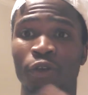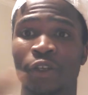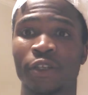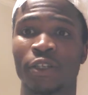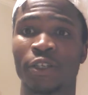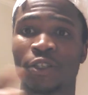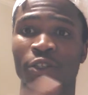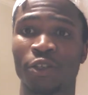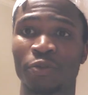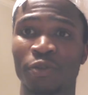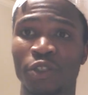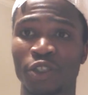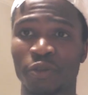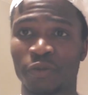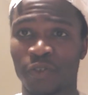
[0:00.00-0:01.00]
that there's gonna
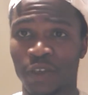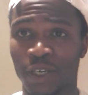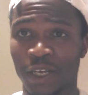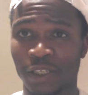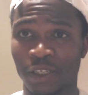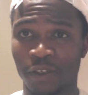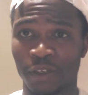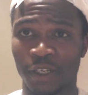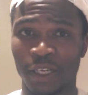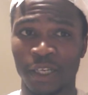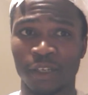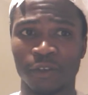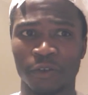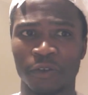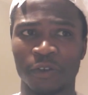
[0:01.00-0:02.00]
be some of you guys out there
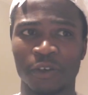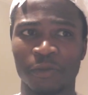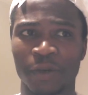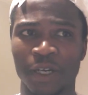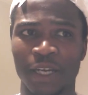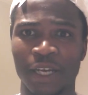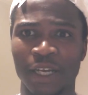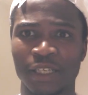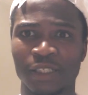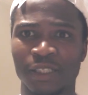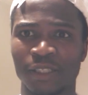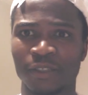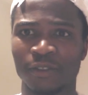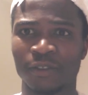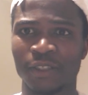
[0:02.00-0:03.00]
like, oh my gosh,
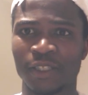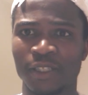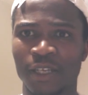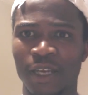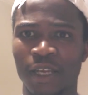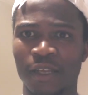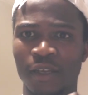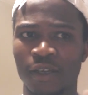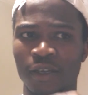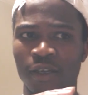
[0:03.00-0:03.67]
what is this